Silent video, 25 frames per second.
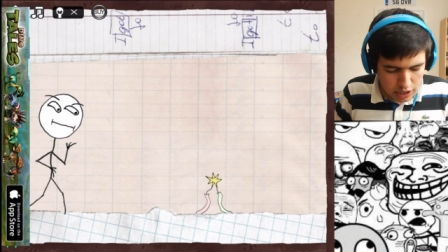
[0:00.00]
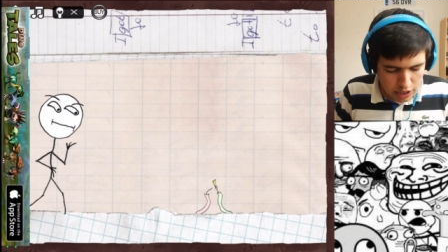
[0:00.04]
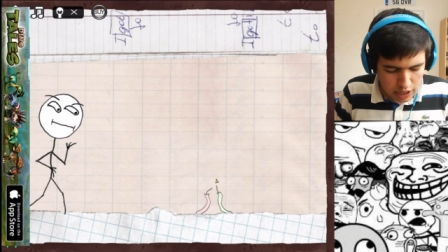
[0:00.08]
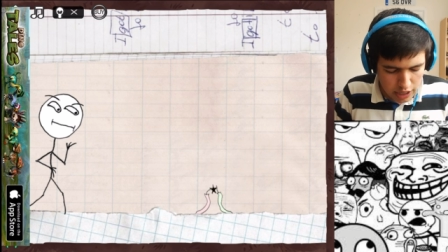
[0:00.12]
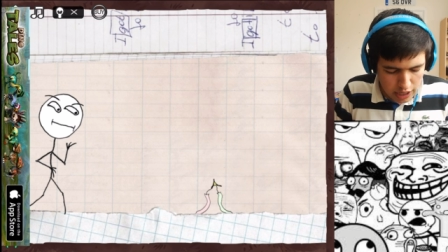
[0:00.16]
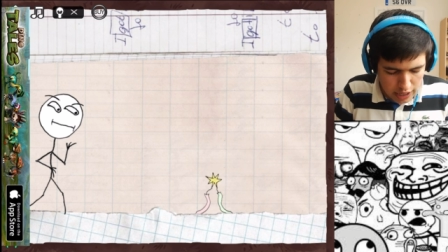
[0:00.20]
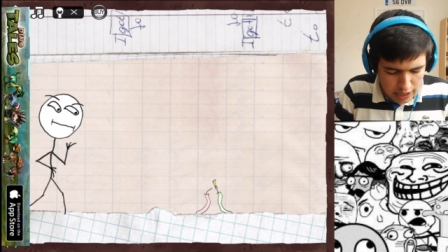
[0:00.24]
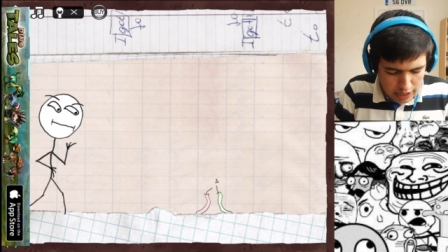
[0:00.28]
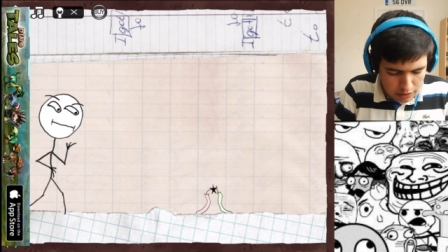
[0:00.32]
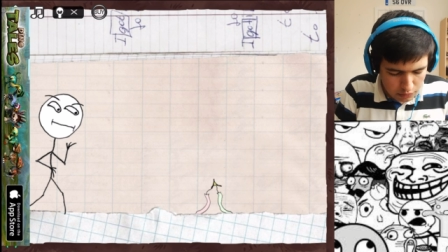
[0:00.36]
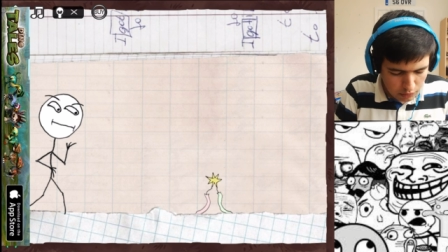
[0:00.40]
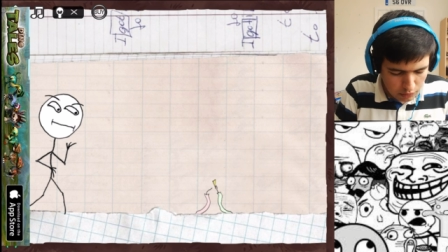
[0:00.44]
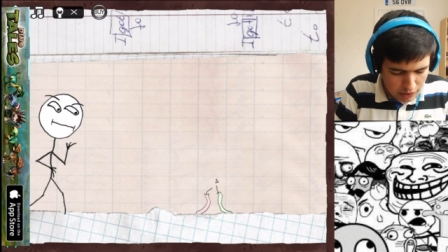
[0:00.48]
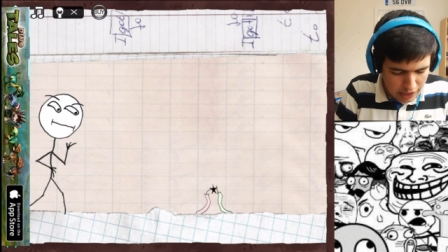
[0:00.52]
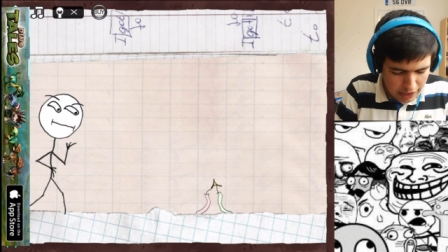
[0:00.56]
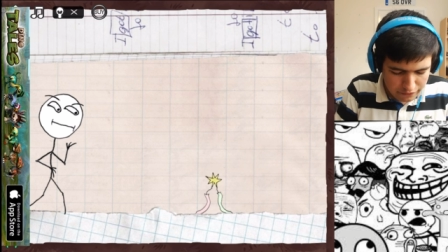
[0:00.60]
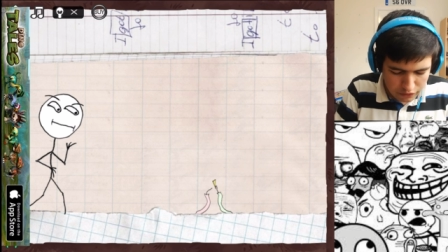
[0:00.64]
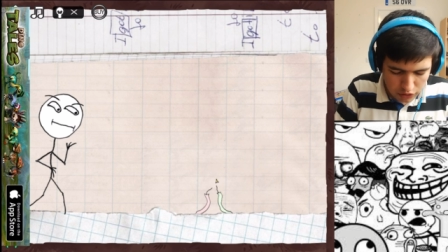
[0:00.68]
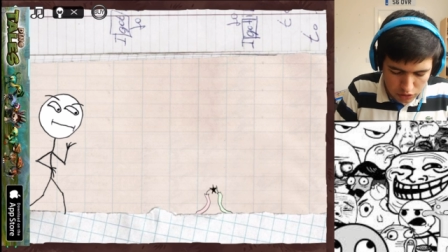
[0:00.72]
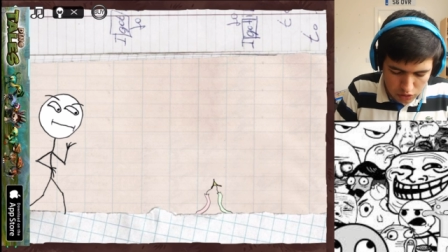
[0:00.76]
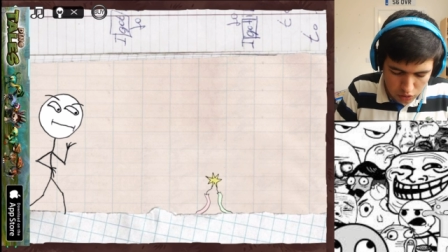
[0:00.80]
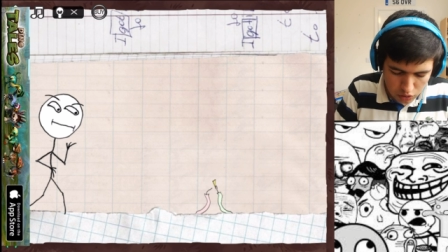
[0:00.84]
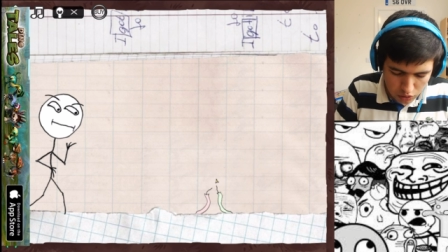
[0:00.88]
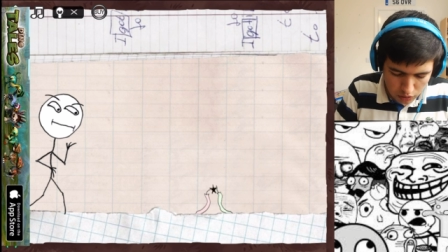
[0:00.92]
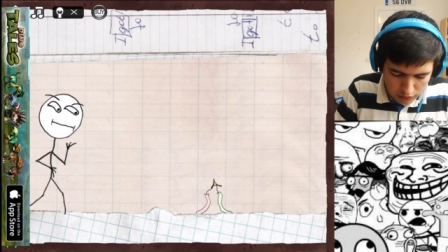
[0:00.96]
The...
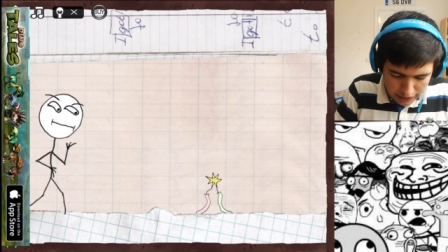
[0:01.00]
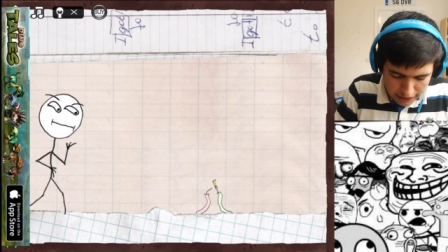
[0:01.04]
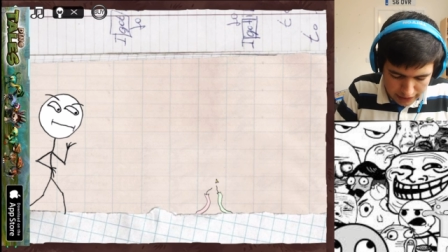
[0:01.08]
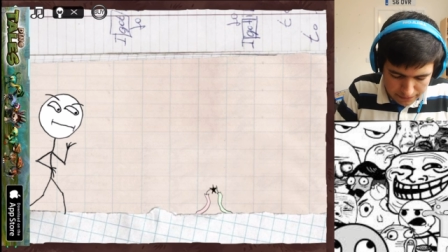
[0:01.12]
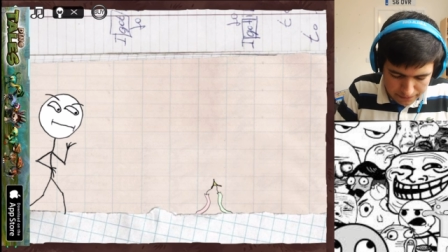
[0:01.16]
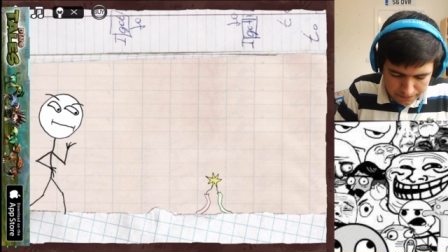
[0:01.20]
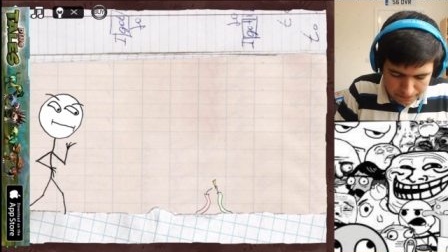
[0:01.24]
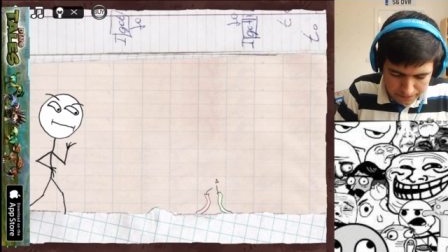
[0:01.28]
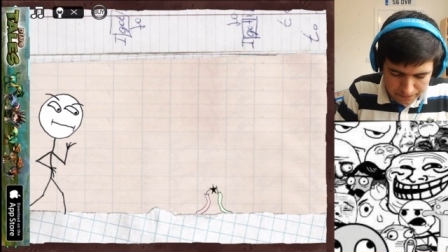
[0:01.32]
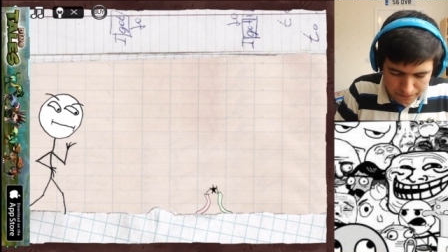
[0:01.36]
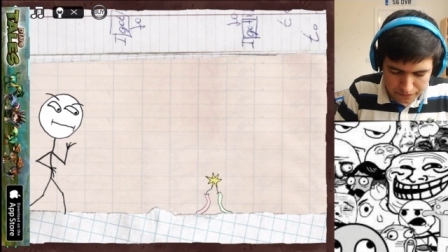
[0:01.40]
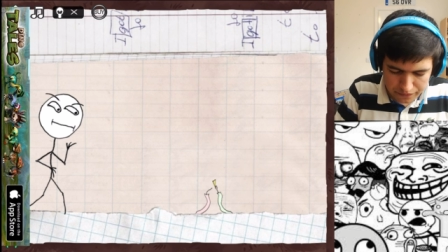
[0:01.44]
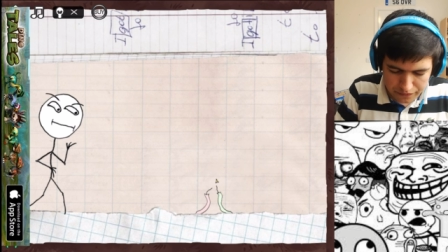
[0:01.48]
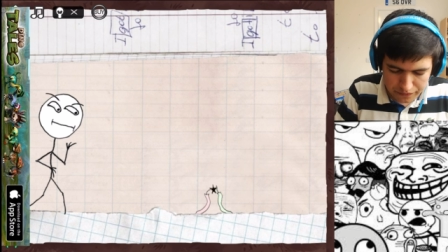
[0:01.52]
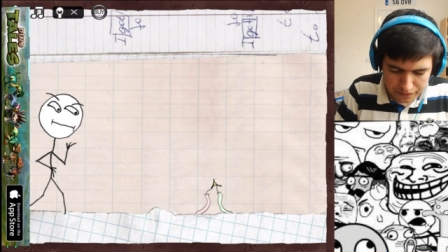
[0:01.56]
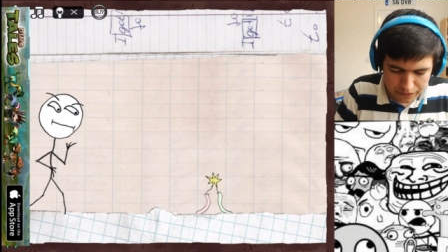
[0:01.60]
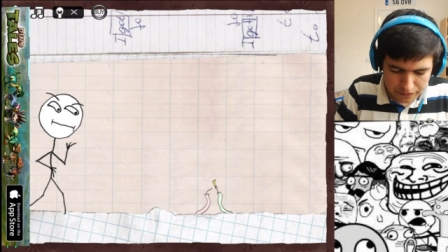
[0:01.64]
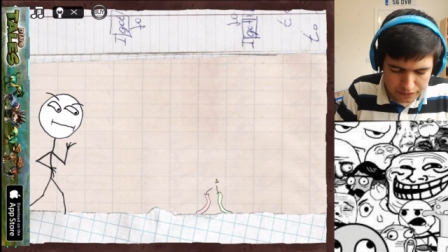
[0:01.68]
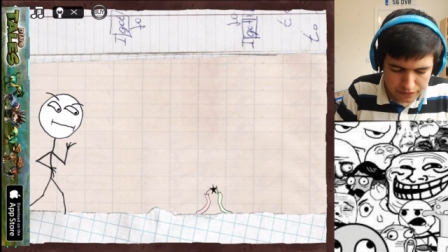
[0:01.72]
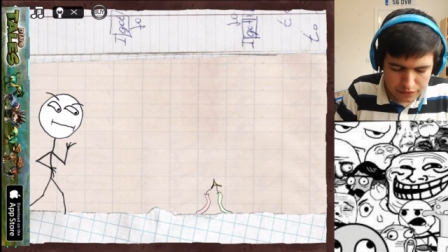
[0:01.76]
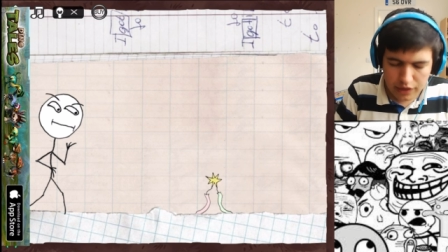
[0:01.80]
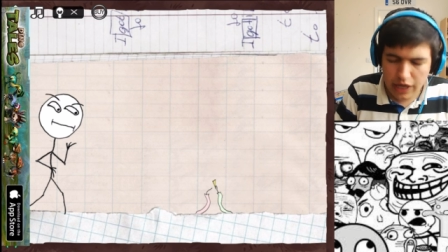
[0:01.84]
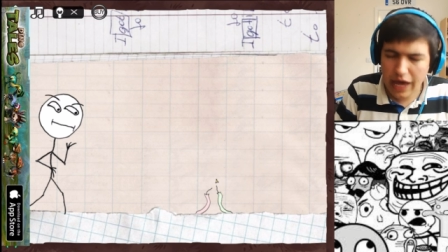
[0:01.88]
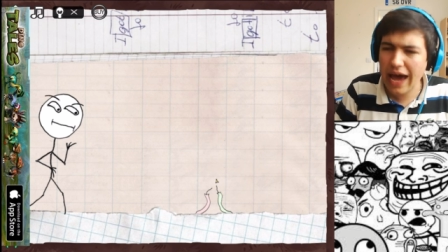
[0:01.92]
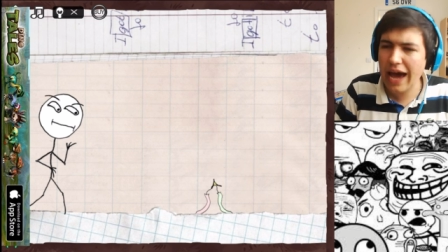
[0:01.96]
whatever you call it.
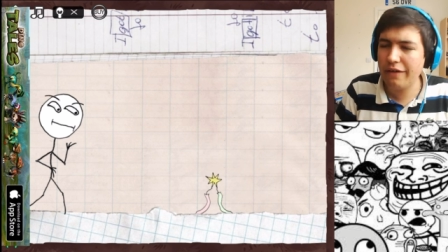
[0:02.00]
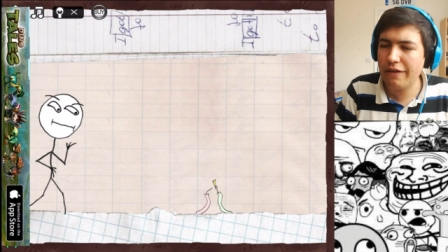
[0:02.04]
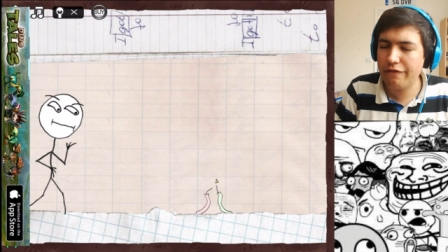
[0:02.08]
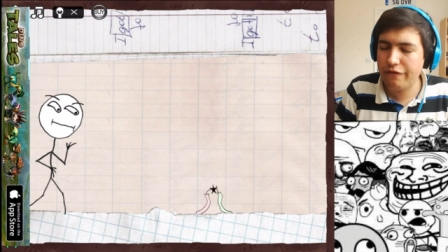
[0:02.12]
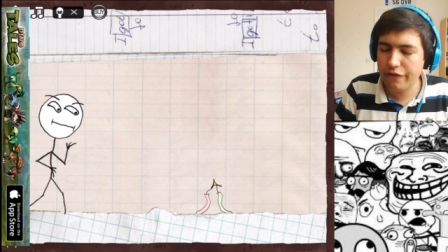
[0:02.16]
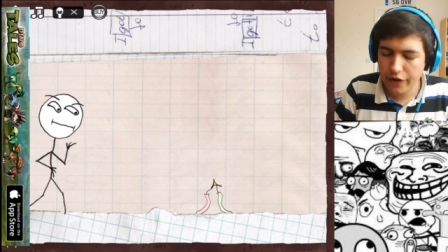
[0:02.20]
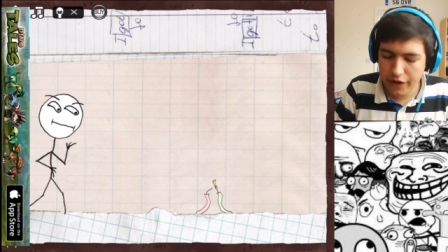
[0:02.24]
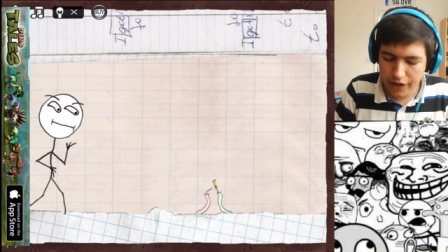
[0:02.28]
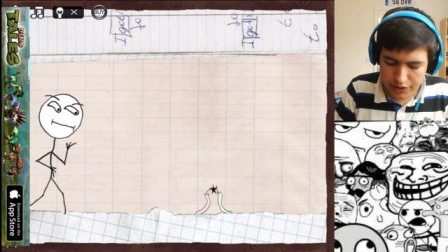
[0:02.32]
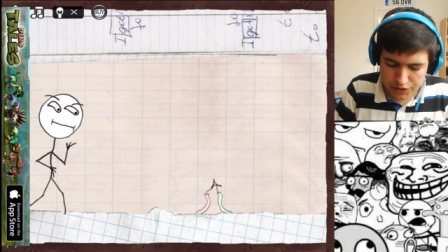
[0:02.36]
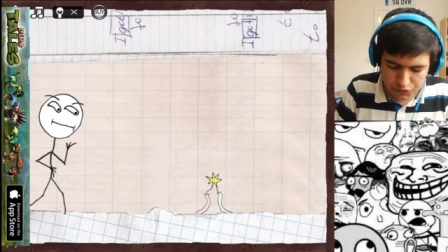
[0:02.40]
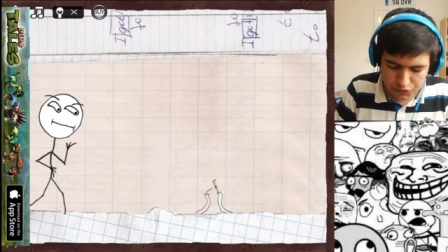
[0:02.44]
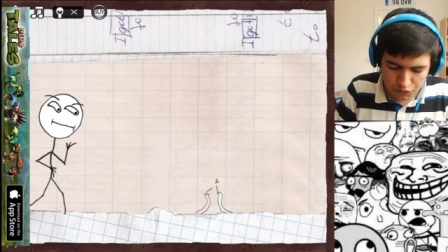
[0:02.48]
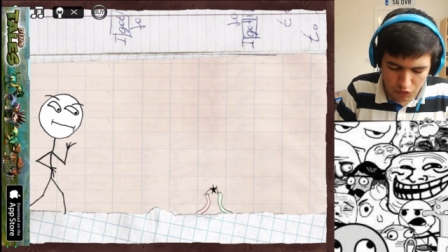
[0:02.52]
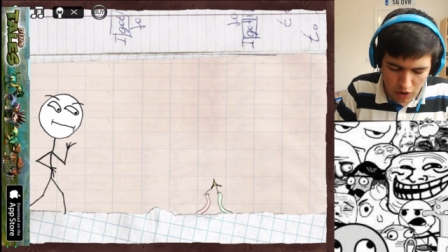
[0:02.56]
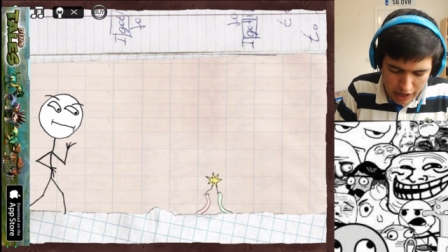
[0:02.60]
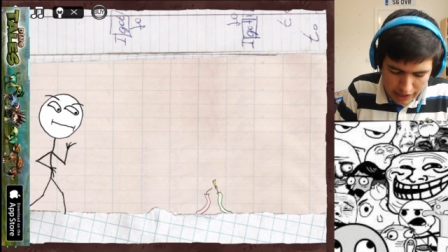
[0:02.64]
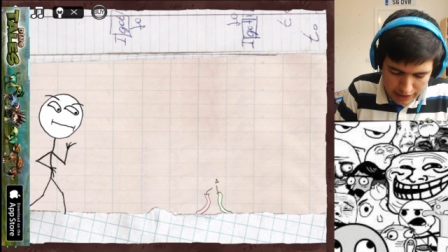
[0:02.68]
The adverts.